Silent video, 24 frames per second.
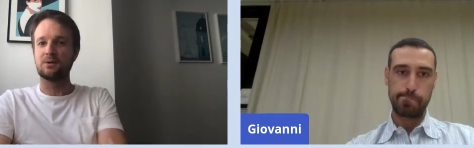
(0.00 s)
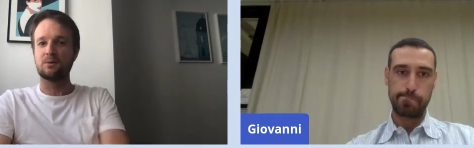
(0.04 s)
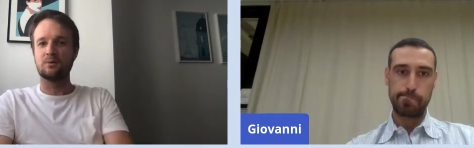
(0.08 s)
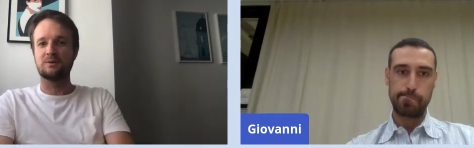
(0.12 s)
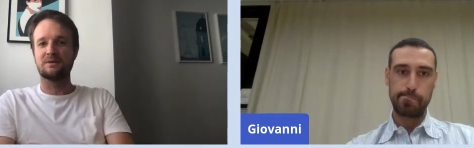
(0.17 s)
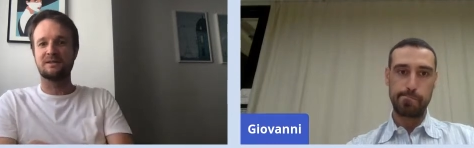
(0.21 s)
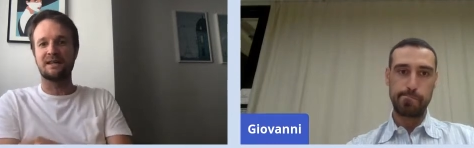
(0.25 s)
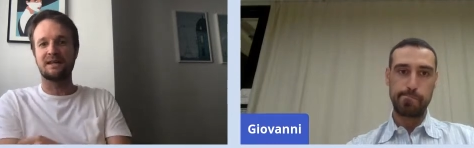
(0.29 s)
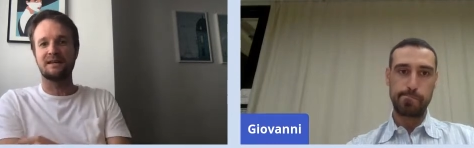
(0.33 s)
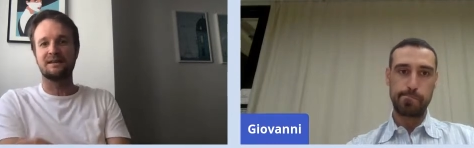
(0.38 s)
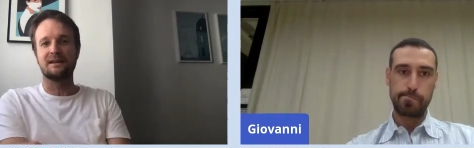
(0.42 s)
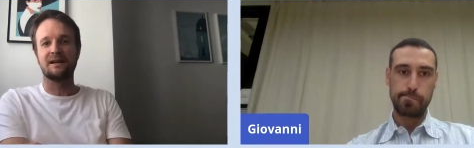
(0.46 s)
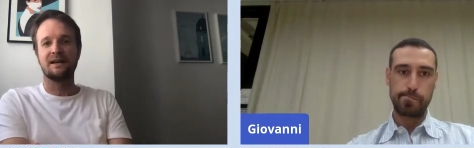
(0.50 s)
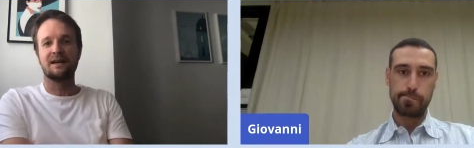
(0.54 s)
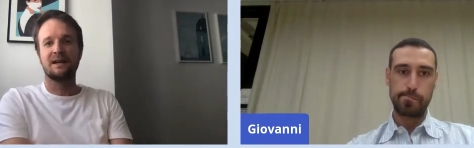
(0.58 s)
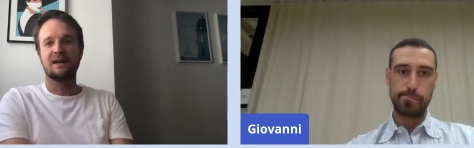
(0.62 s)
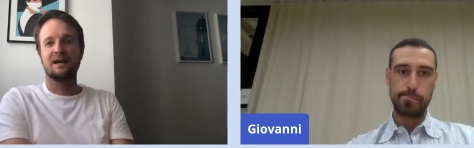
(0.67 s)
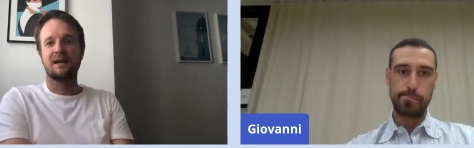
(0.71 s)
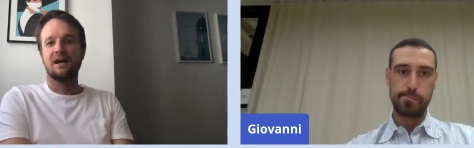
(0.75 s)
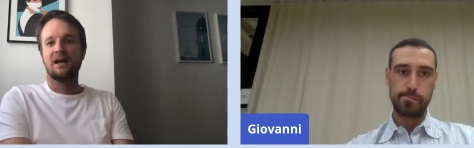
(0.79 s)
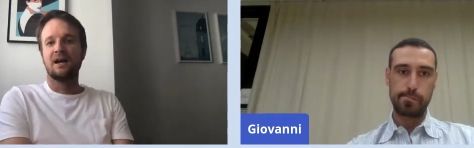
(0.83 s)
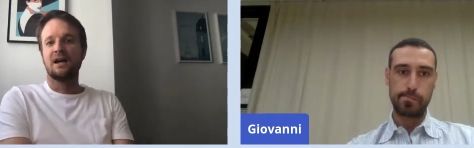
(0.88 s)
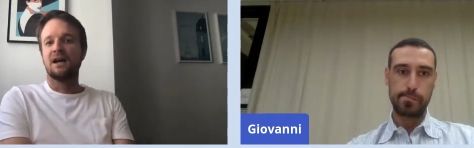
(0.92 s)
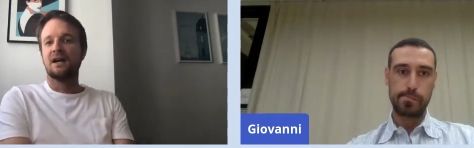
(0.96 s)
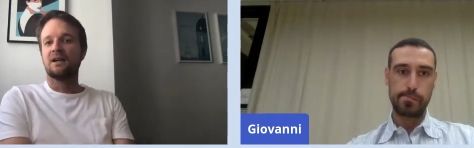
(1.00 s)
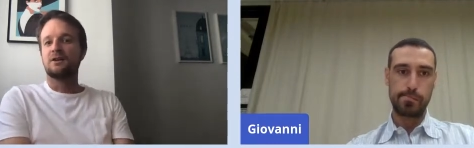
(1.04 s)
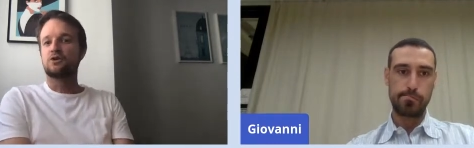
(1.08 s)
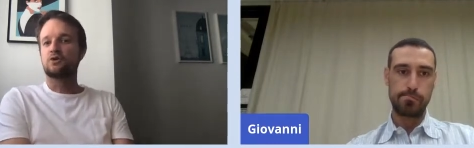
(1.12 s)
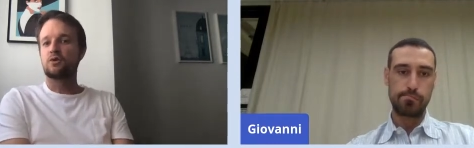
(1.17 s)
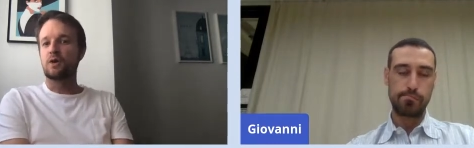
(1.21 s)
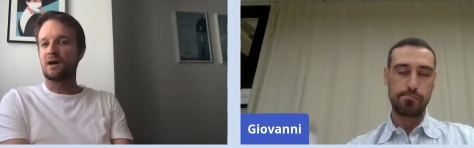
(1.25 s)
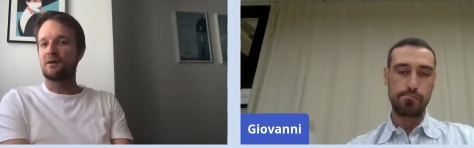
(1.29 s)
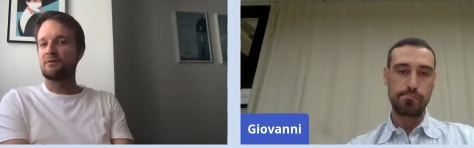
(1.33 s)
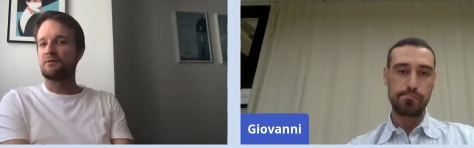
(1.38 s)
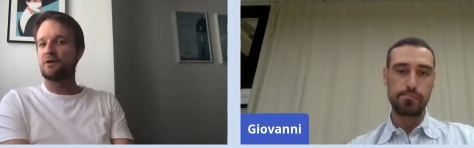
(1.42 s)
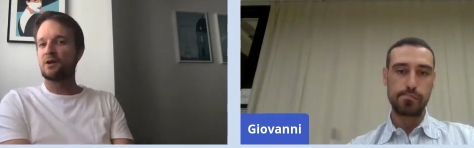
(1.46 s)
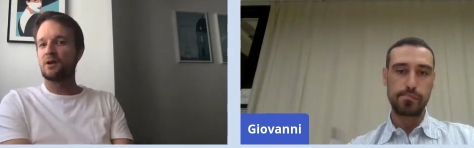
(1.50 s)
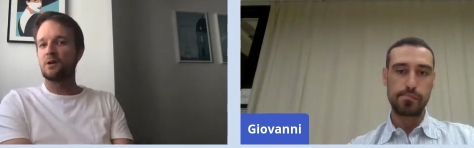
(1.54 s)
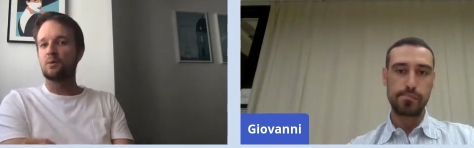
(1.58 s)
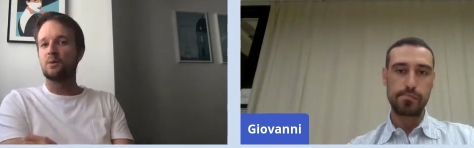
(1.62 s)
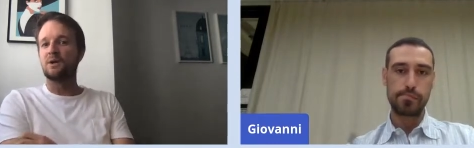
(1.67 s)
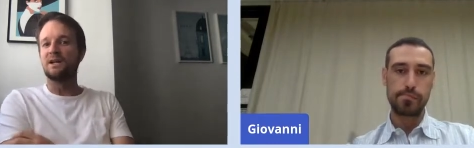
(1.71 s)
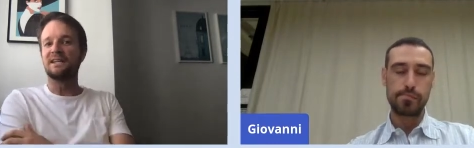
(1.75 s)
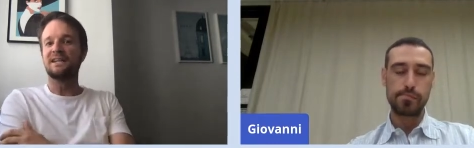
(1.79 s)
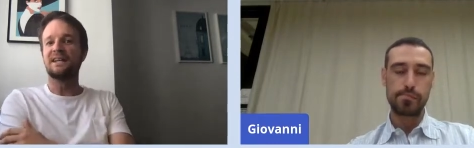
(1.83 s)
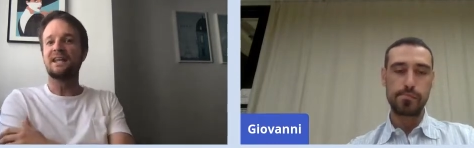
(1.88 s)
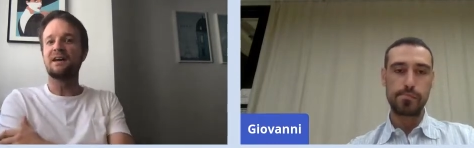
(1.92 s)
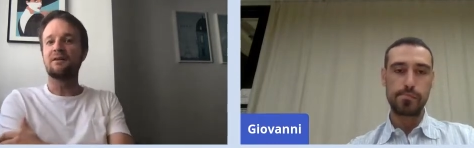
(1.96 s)
Speaker 1: who said, "Travel
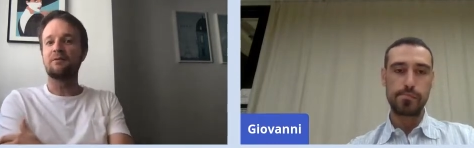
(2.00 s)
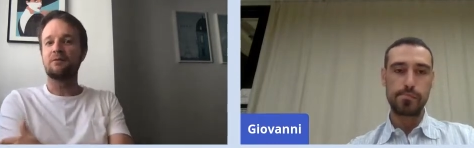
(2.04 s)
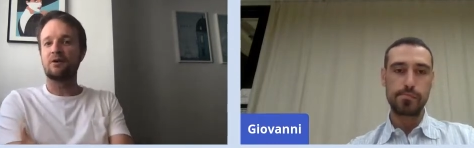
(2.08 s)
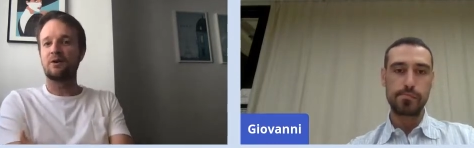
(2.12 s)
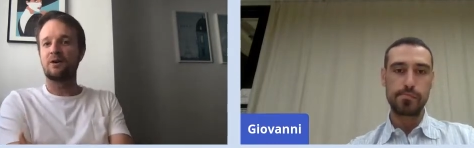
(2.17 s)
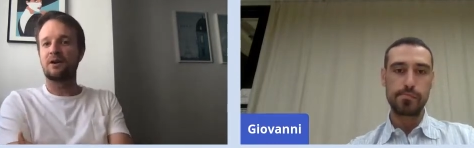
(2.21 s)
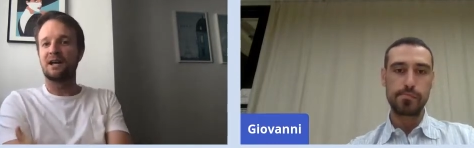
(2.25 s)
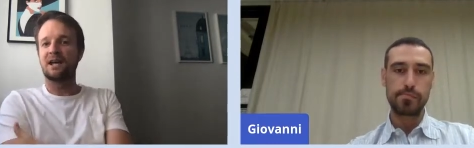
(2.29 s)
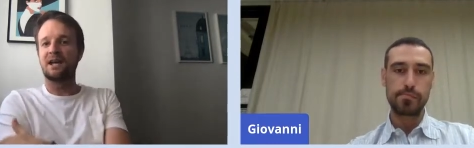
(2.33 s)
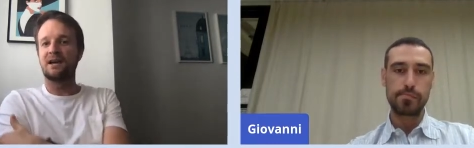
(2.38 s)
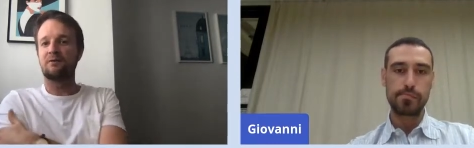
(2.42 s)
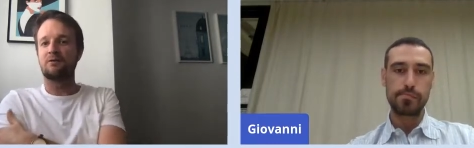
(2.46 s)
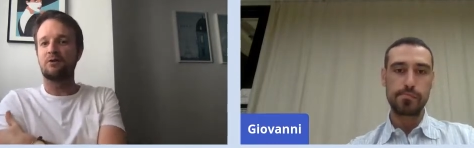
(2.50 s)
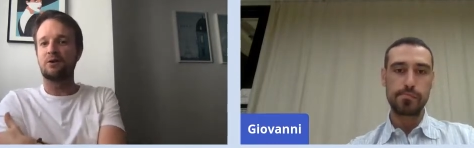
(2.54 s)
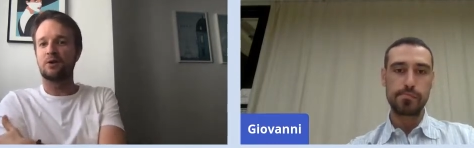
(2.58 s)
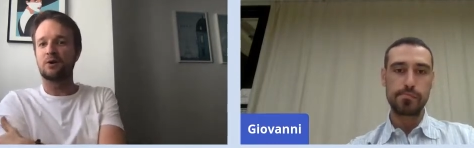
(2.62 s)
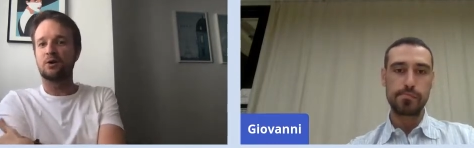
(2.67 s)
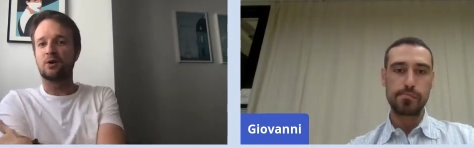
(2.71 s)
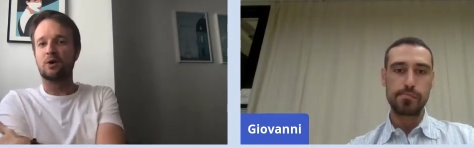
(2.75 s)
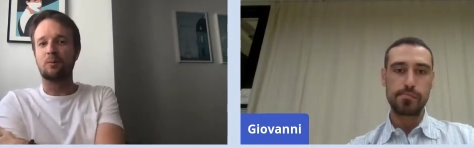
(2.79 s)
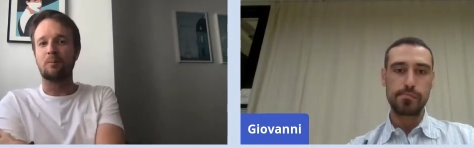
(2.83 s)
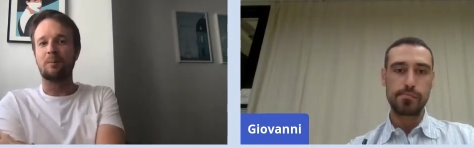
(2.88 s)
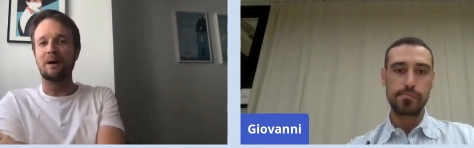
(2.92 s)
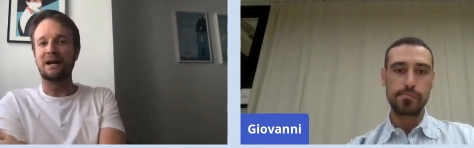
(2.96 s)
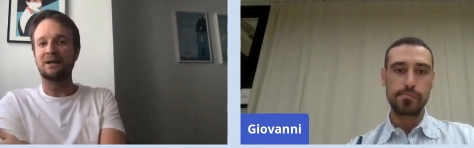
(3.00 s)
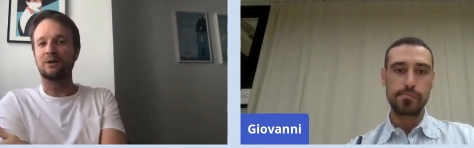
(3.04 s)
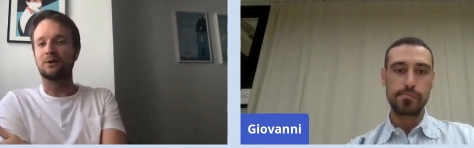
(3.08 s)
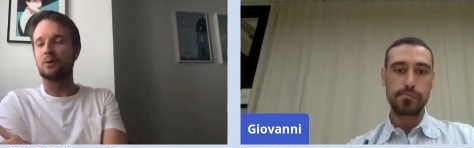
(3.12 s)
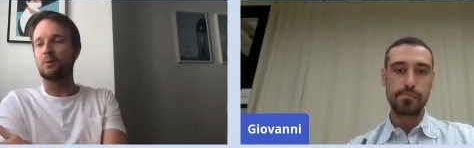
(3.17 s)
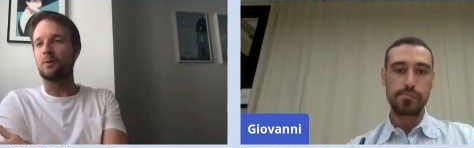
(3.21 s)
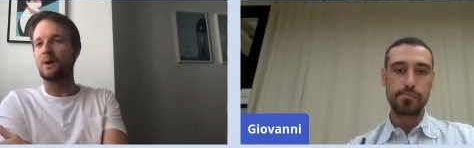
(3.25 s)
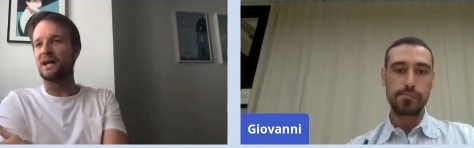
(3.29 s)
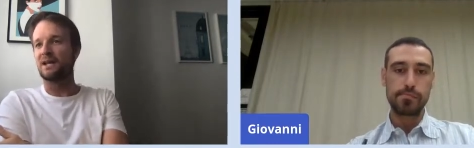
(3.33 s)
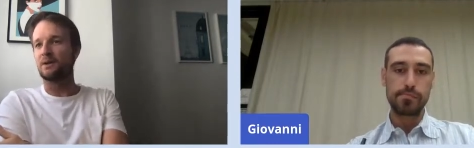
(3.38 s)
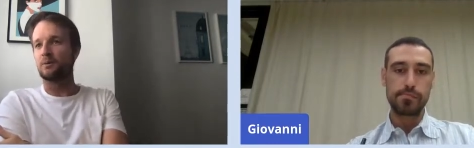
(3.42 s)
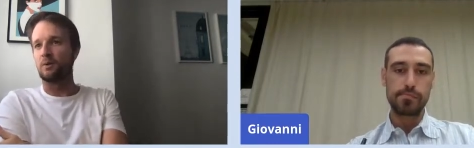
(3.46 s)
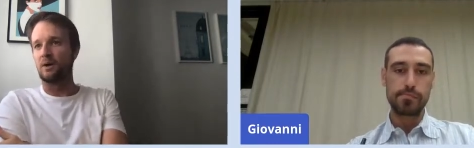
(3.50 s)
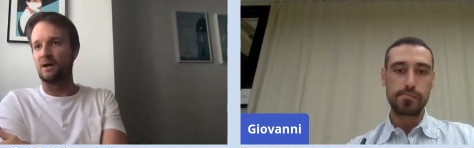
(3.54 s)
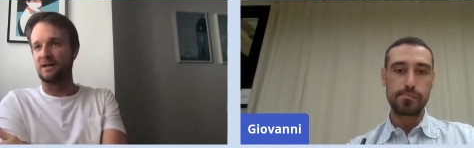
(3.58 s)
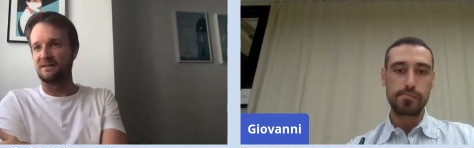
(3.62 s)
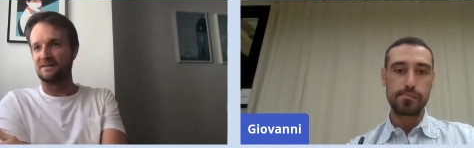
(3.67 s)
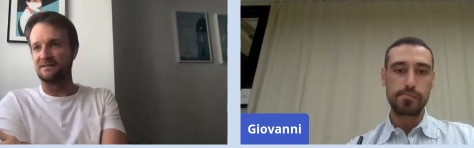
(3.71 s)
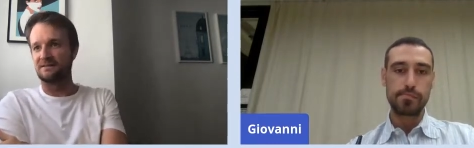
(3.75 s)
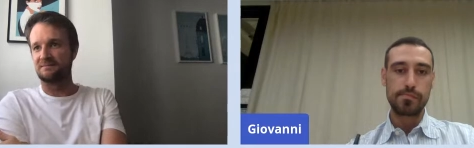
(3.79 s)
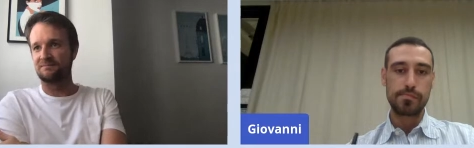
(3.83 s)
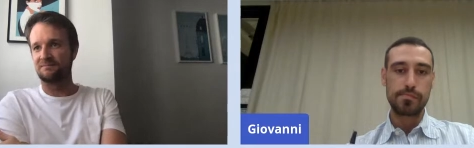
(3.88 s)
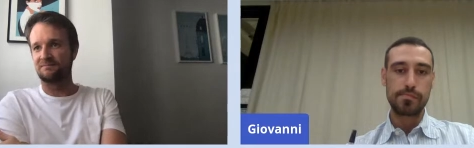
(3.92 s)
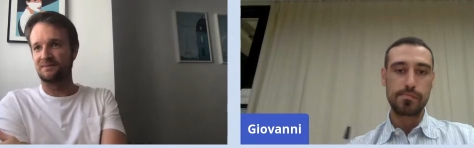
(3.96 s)
will never ever go back the way it
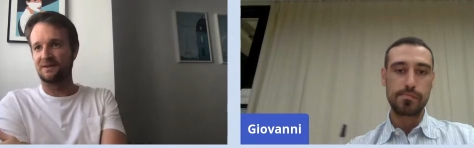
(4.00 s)
was."